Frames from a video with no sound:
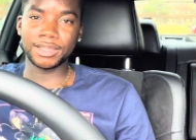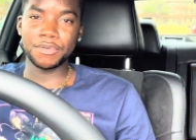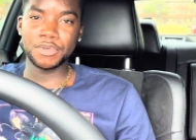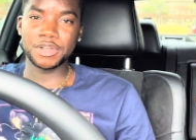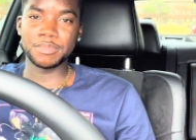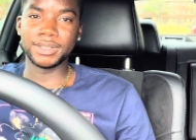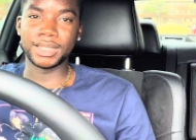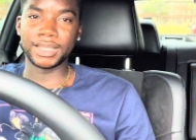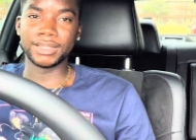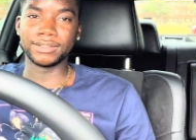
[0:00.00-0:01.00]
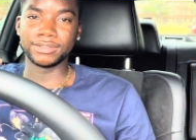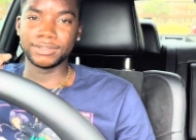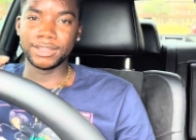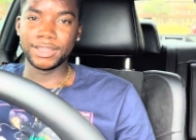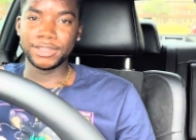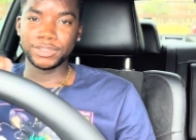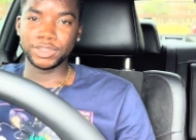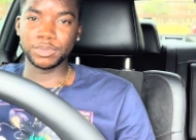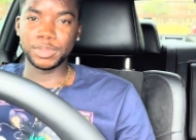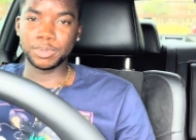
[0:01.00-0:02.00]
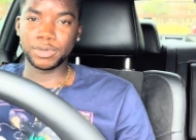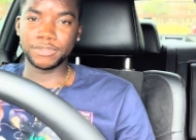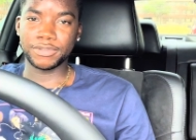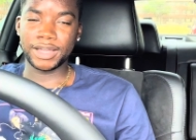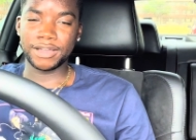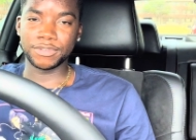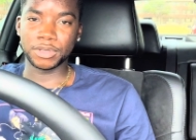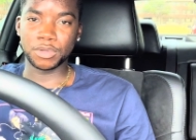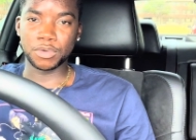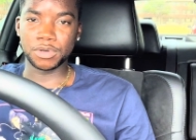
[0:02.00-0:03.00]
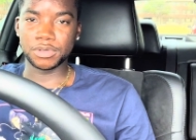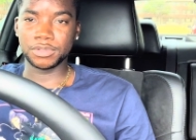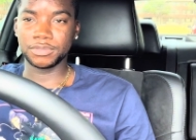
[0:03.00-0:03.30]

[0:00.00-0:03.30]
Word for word: I want it to be like 3.5 or lower.